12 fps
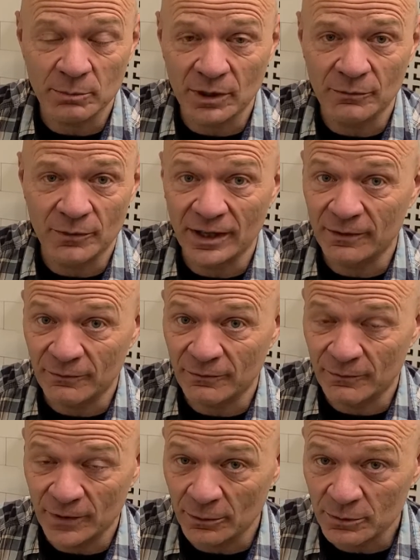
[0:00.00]
But
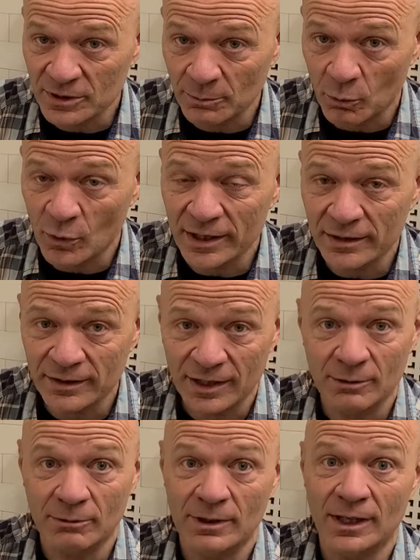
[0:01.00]
there was a point in
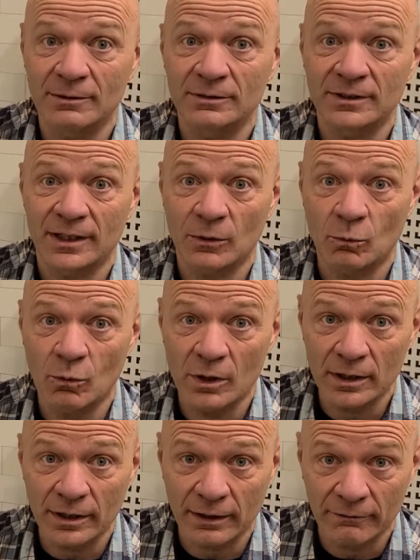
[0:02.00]
there where I was like,
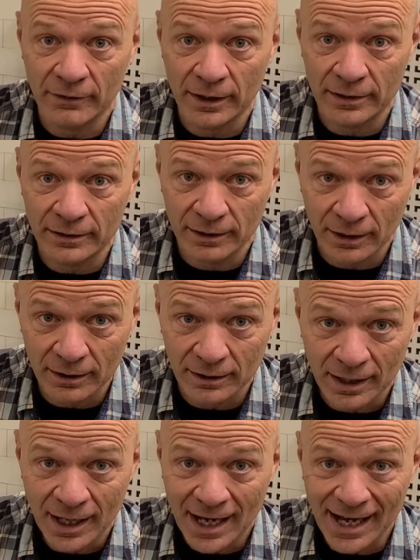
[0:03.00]
what have I done?